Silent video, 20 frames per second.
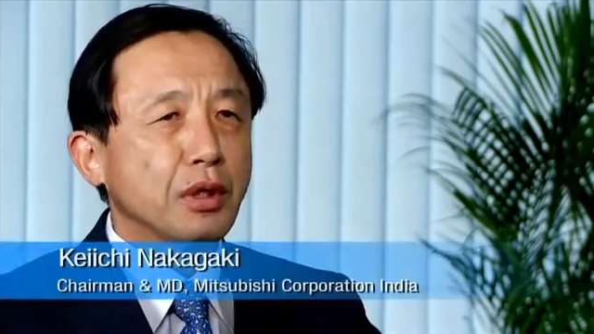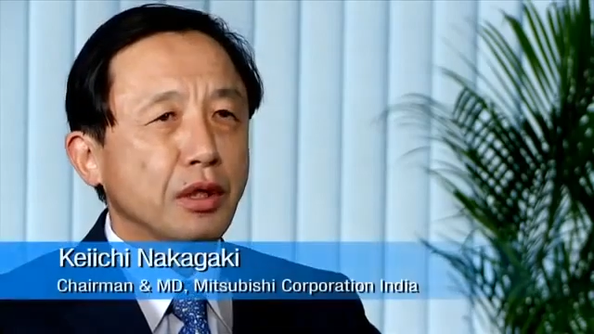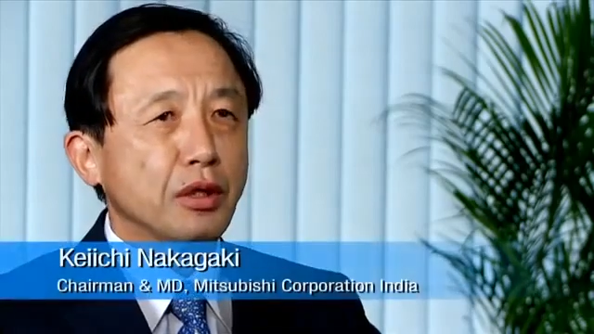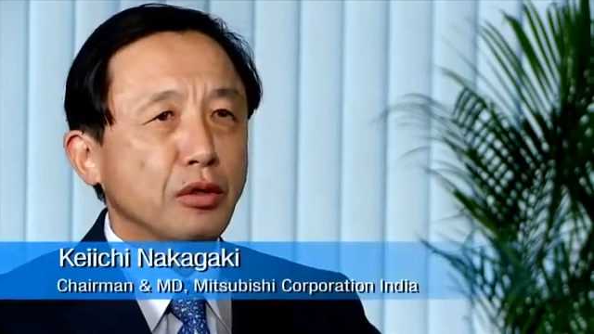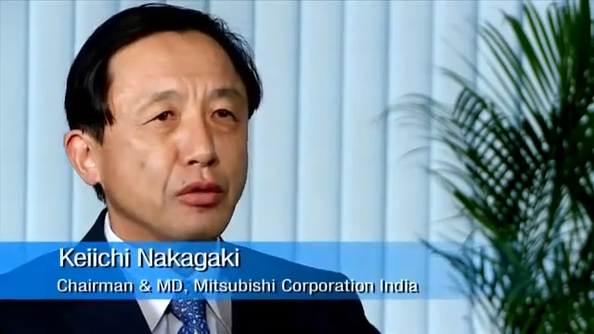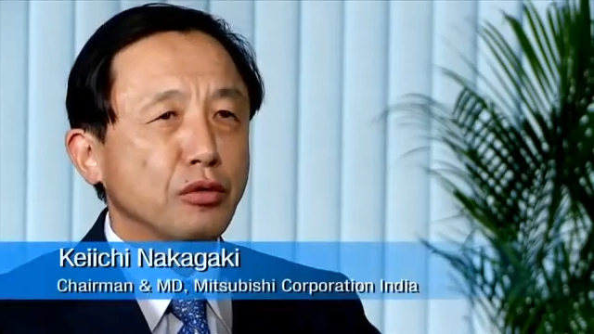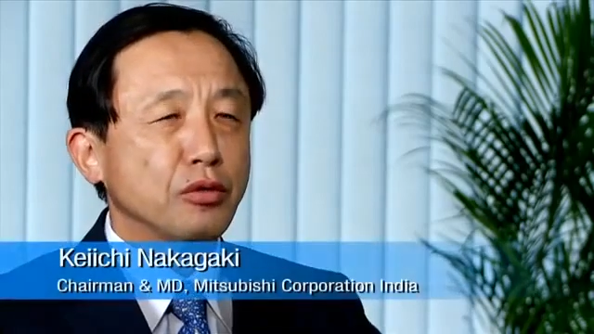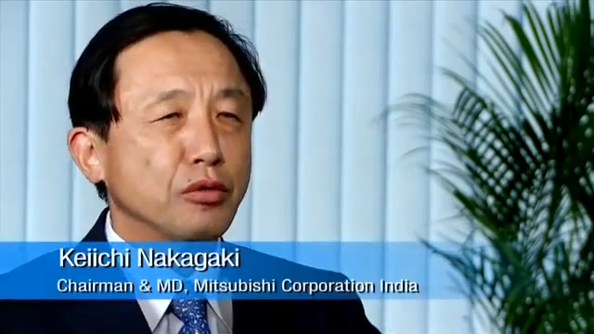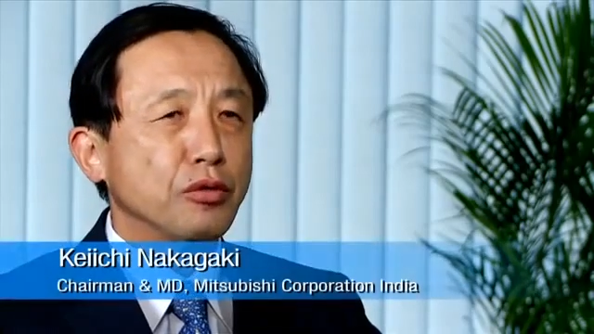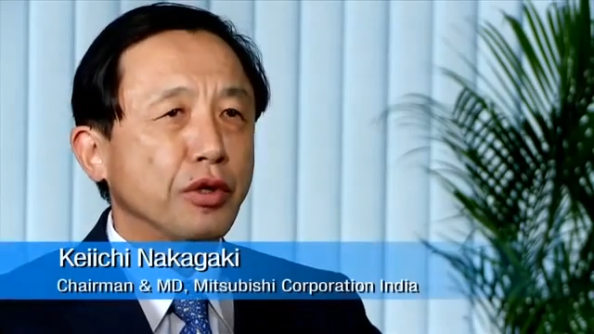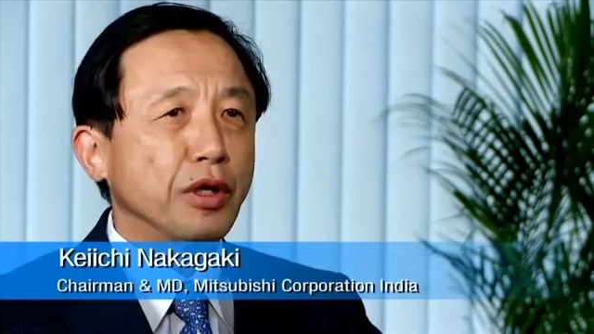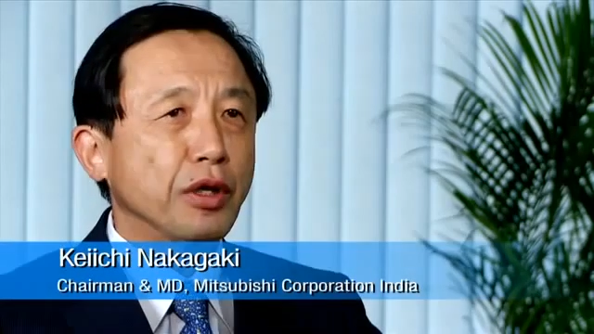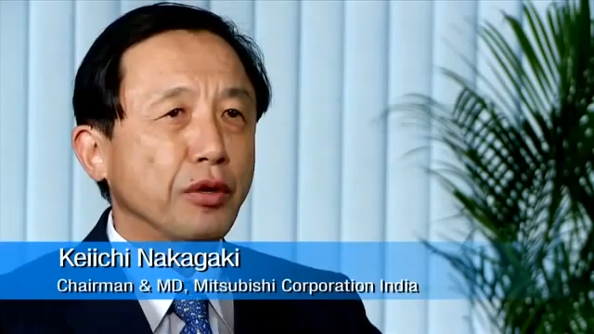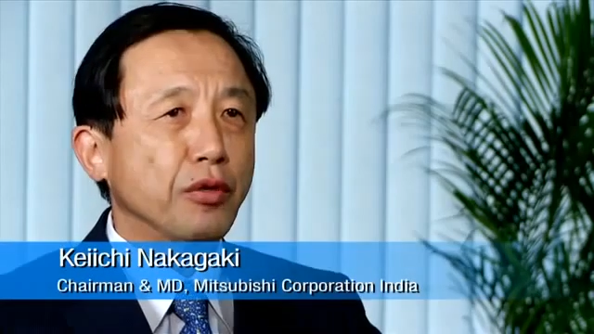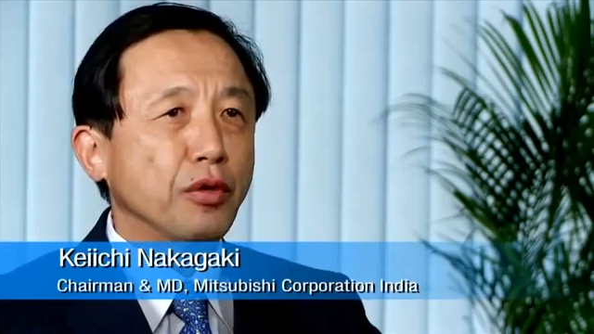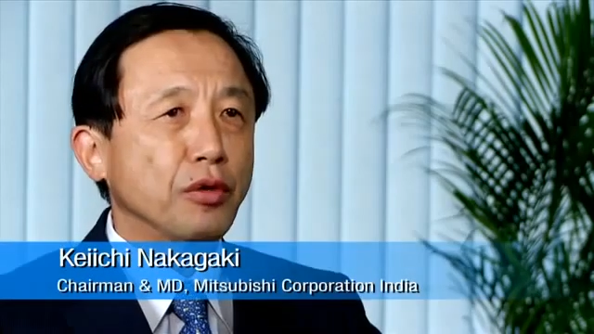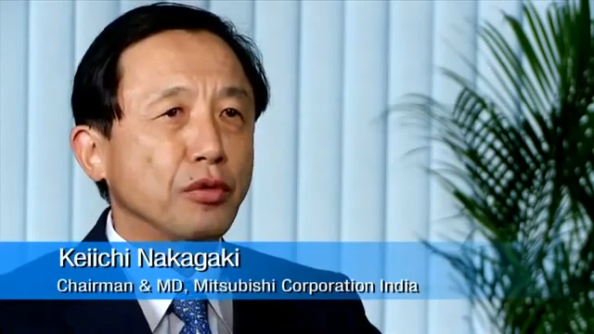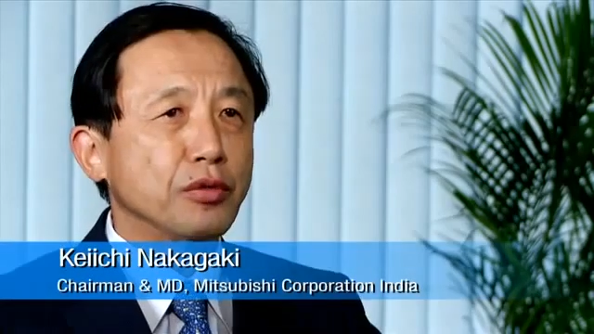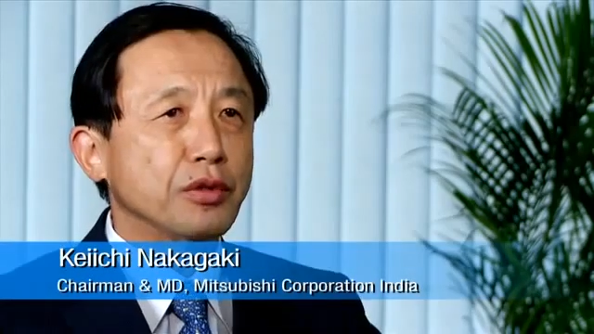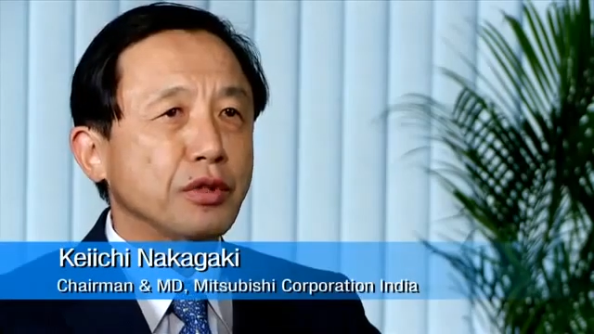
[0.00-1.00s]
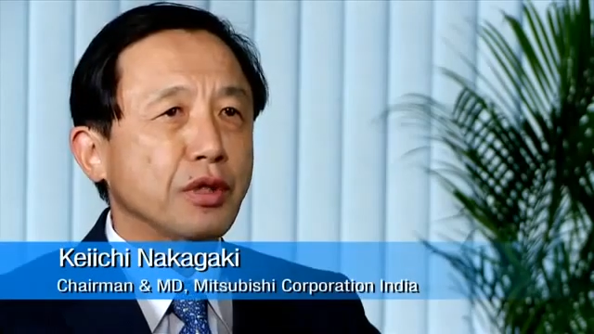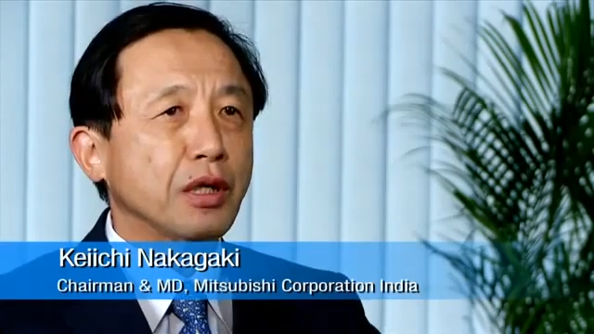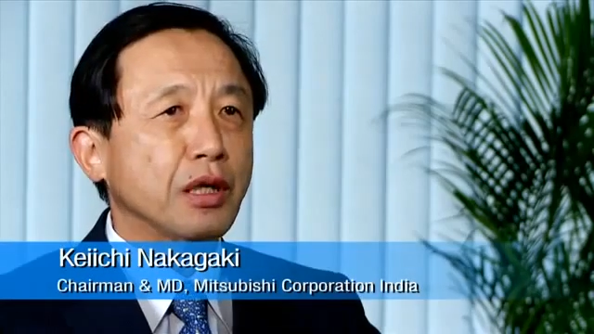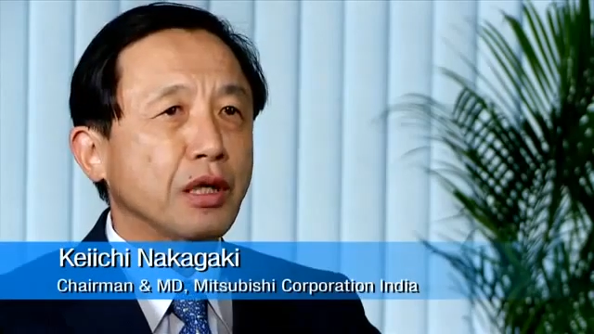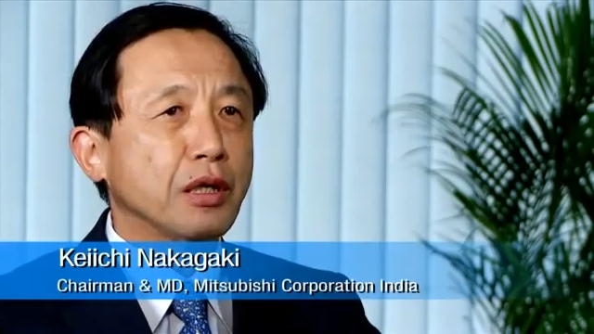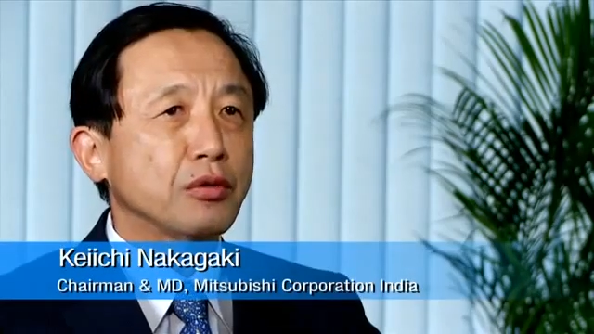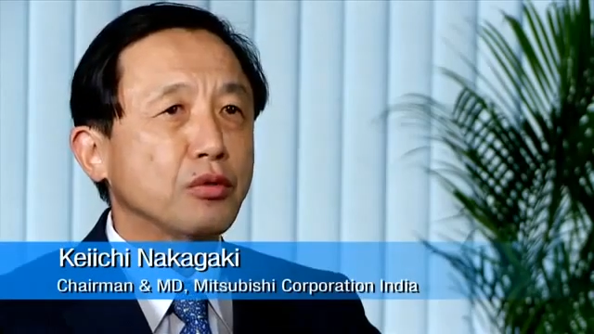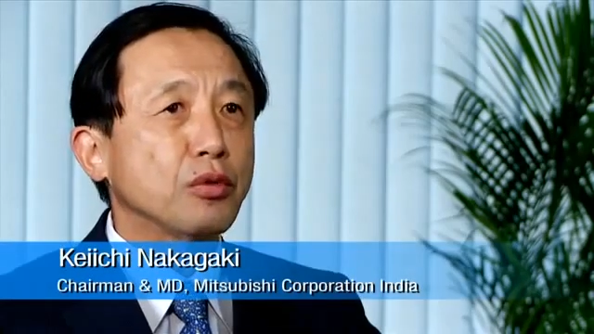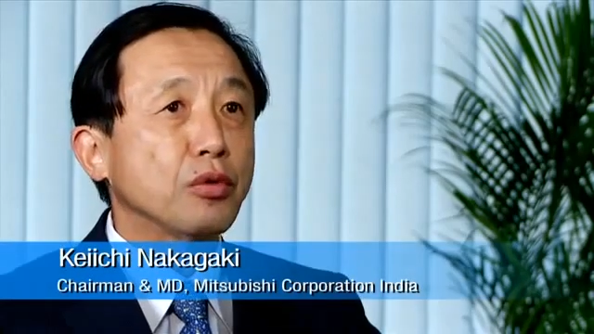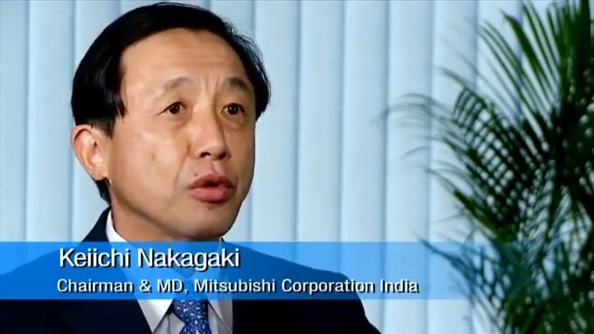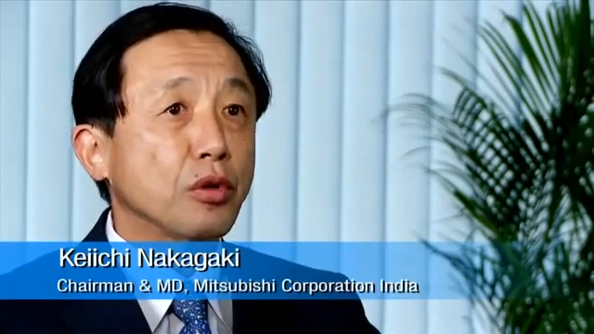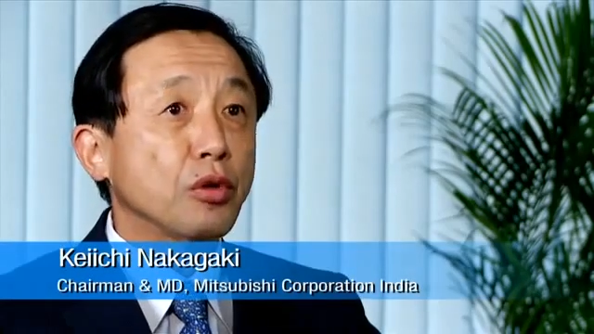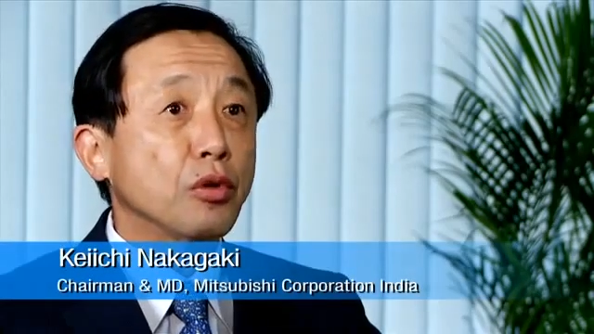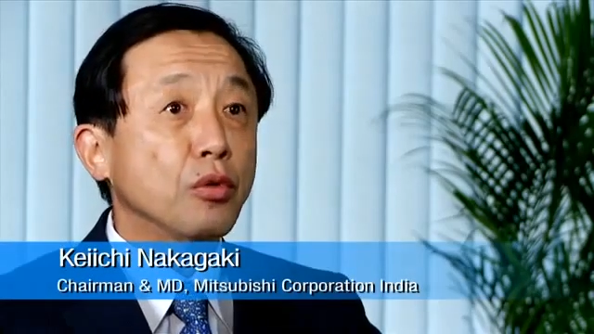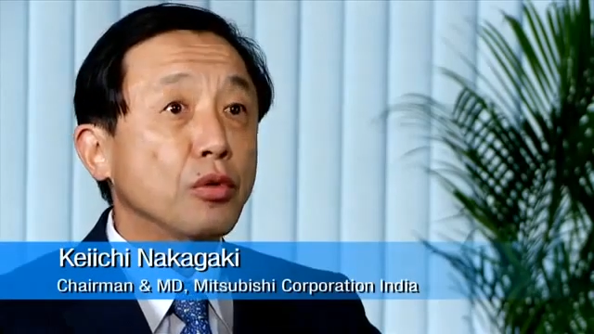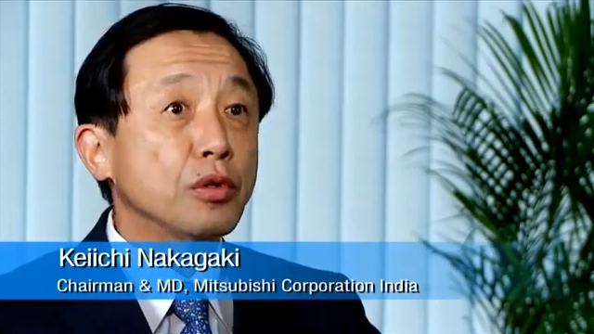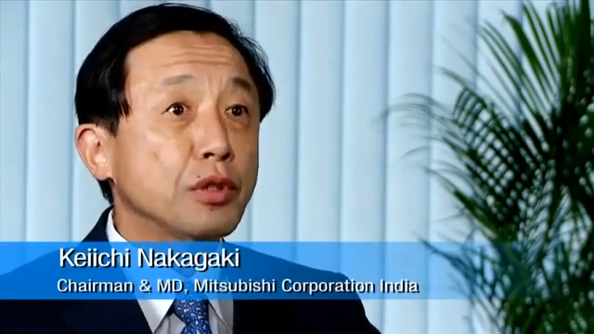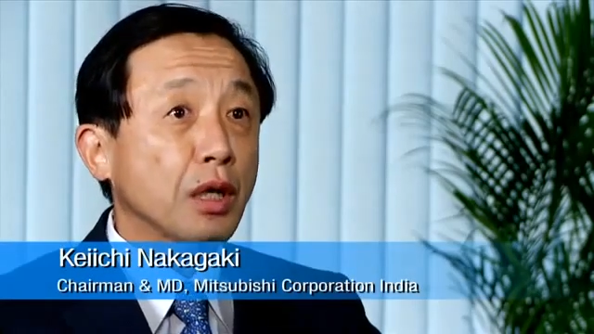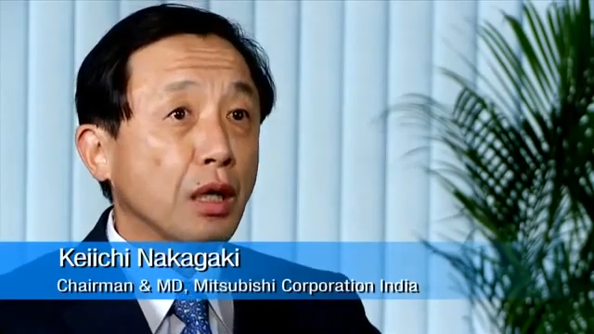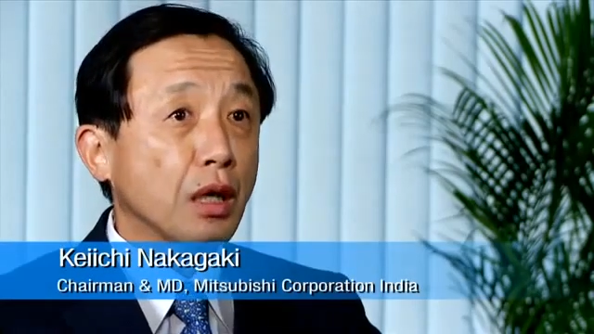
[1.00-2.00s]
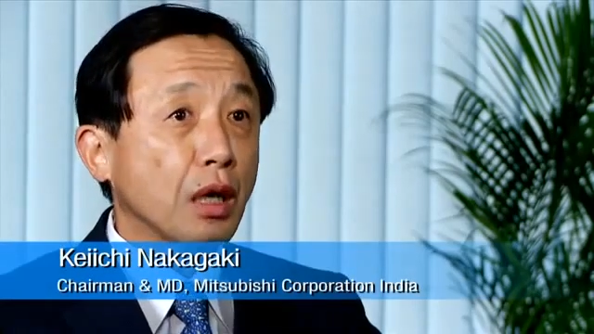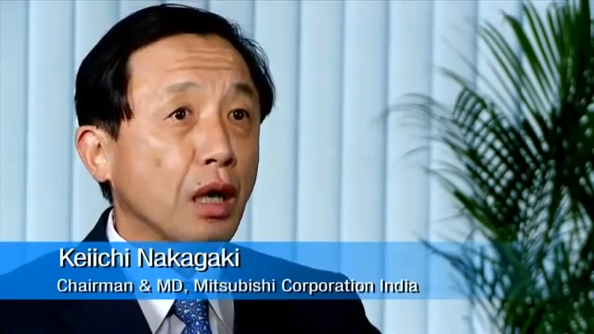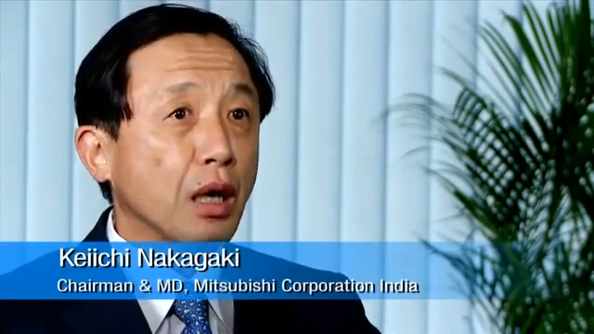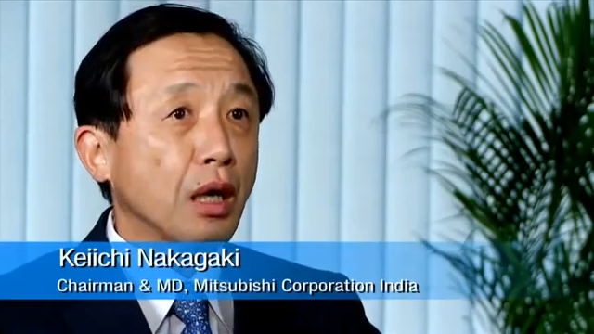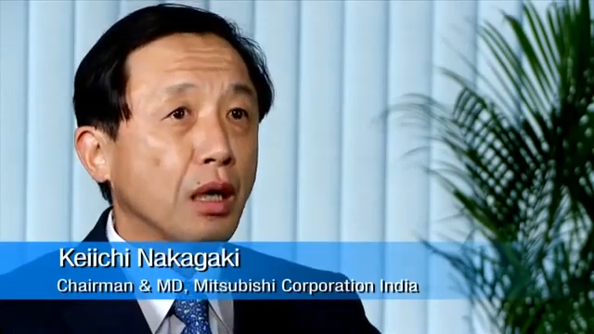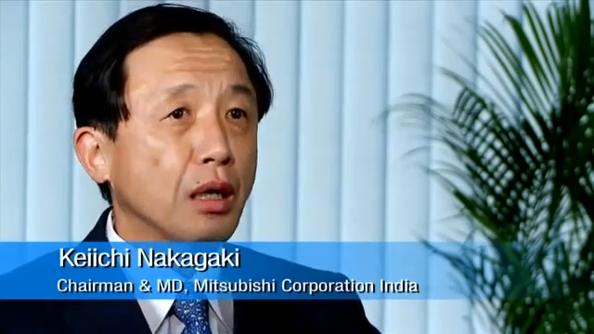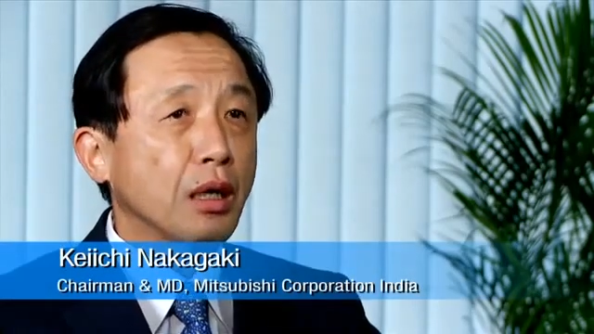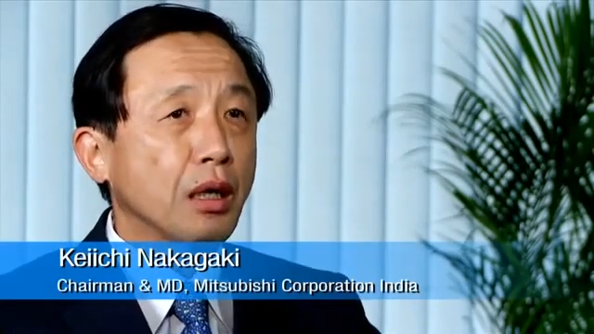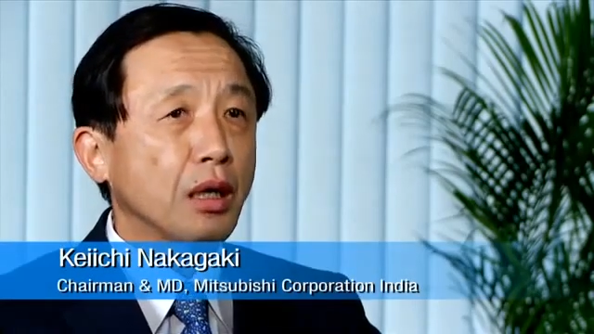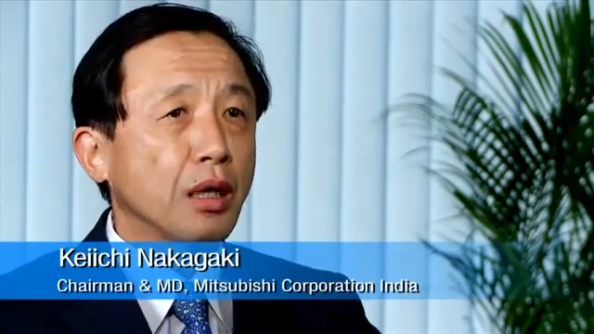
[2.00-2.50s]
including those uh, Tokyo, Osaka.